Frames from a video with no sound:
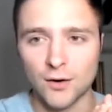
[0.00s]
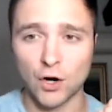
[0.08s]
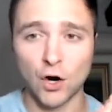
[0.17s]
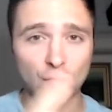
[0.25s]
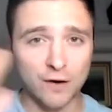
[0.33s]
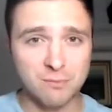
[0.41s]

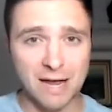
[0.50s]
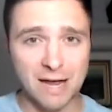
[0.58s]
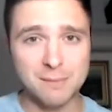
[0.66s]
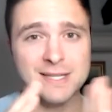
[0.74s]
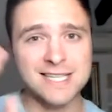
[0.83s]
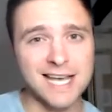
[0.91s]
recurring
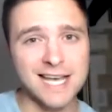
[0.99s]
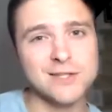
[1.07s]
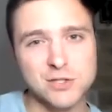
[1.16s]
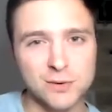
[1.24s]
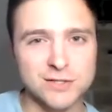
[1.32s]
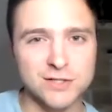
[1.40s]
payment
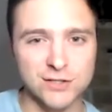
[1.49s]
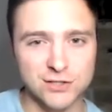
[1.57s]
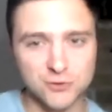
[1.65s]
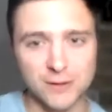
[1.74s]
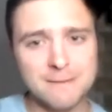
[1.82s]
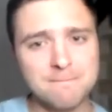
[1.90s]
taken to its
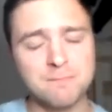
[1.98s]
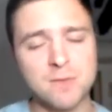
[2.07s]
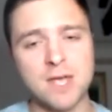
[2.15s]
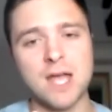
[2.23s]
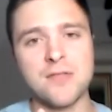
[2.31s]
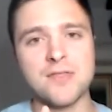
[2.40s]
extreme
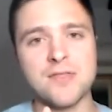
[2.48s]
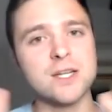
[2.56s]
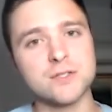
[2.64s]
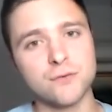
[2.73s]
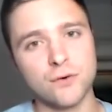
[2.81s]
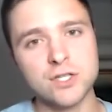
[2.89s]
that
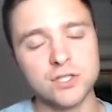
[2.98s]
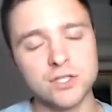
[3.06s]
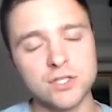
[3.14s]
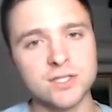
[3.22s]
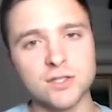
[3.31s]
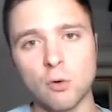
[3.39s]
is
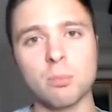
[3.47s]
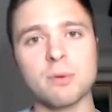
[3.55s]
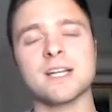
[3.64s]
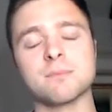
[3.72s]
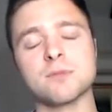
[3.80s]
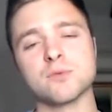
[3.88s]
frictionless and
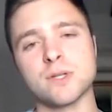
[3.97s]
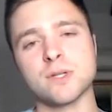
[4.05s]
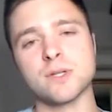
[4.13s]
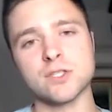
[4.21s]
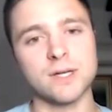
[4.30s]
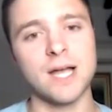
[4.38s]
open-ended
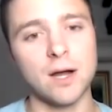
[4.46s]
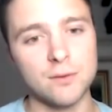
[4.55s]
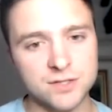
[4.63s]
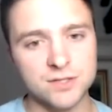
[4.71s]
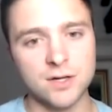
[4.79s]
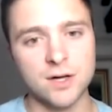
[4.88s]
between two
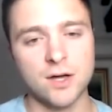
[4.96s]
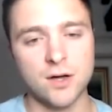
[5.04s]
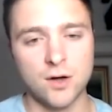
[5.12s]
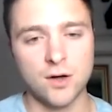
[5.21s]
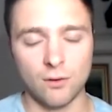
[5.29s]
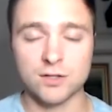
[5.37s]
accounts,
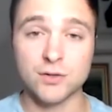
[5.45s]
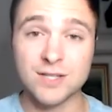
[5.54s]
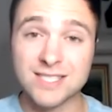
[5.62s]
right? So